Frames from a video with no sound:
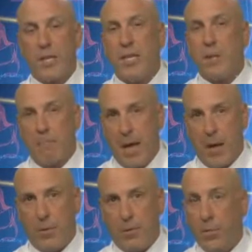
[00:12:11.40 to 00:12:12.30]
in the
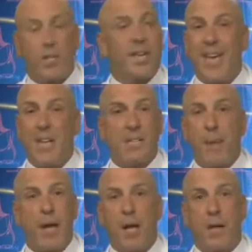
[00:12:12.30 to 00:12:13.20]
mouth, which again is
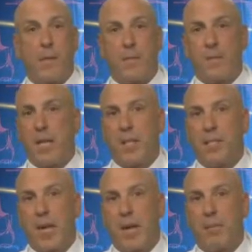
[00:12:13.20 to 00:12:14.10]
about 100% of the
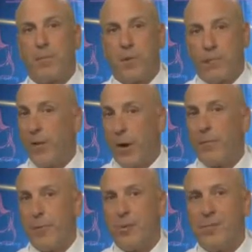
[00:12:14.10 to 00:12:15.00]
time, very
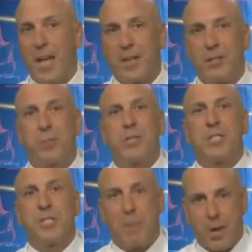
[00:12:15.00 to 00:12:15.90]
few dentists will
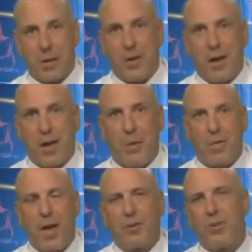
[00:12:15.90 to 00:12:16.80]
just cement a crown on
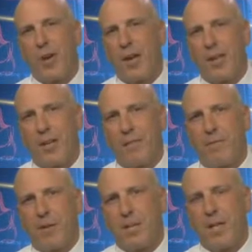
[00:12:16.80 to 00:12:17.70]
without trying it in
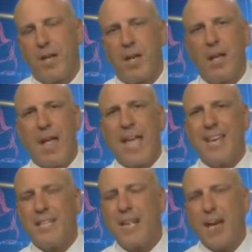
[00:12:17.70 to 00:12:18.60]
first.
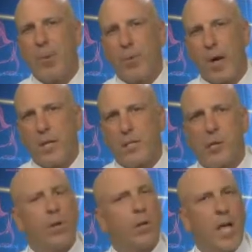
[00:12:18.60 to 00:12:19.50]
Anytime a BruxZir
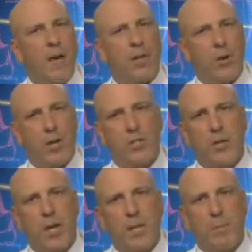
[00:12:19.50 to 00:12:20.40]
or a lava crown is
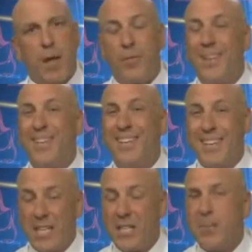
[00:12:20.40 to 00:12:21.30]
tried in the mouth, it
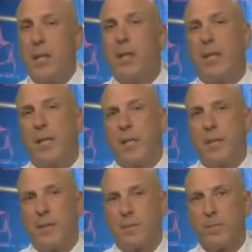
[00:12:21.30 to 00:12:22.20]
needs to be
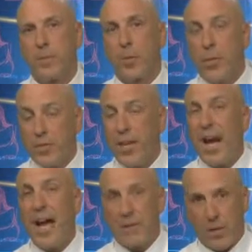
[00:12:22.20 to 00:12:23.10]
cleaned with the
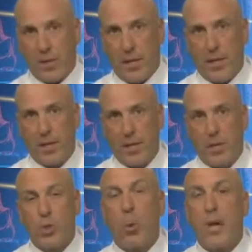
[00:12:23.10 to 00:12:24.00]
Ivoclean,
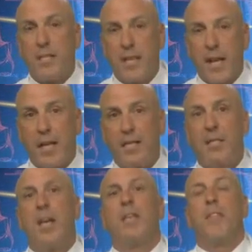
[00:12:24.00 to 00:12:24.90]
20
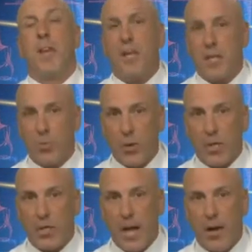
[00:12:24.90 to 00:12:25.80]
seconds, then it gets
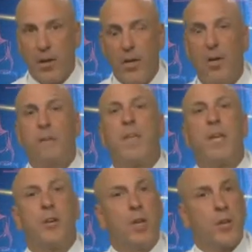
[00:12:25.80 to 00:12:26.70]
rinsed out.
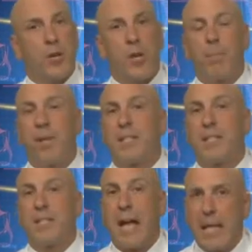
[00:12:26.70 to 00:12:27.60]
Then you're either going to place
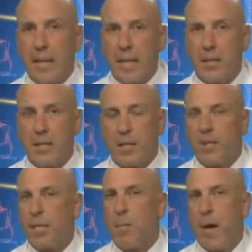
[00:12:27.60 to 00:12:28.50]
a silane, such
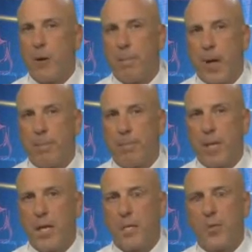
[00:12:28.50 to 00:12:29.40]
as the Monobond
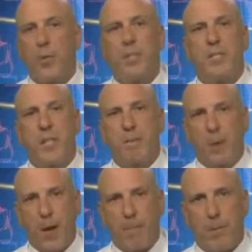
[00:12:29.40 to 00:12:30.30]
Plus or the Z
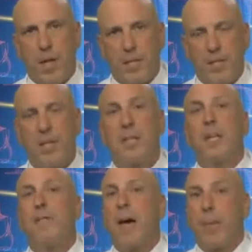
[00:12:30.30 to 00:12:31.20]
Prime Plus, and then
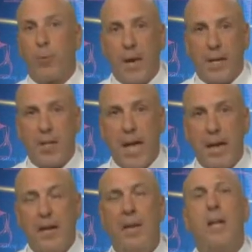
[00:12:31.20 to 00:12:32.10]
evaporate
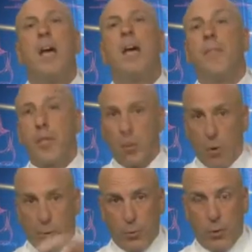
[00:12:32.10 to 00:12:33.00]
that, and then
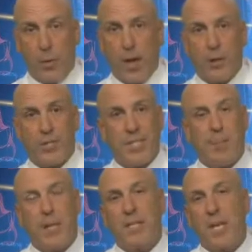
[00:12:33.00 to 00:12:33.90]
go through the regular
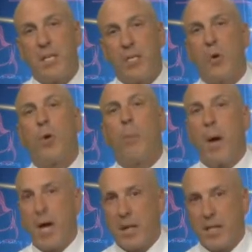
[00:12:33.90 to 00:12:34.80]
cementation or
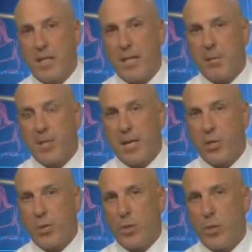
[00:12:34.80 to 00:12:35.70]
bonding steps that
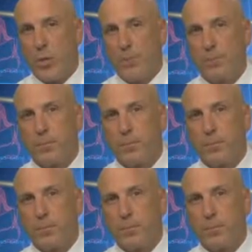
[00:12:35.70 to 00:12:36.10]
you would do.